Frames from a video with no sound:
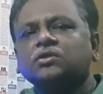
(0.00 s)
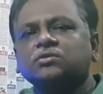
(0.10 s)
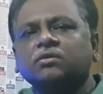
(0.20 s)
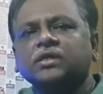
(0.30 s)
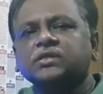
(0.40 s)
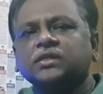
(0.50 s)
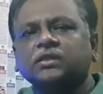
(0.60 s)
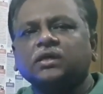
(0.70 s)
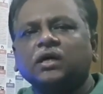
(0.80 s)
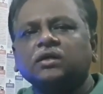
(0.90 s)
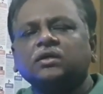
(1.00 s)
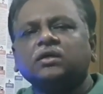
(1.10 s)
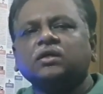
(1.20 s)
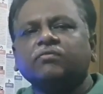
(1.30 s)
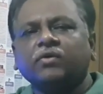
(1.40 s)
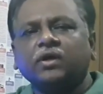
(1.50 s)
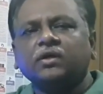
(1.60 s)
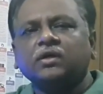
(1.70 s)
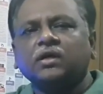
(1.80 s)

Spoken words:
So these are the different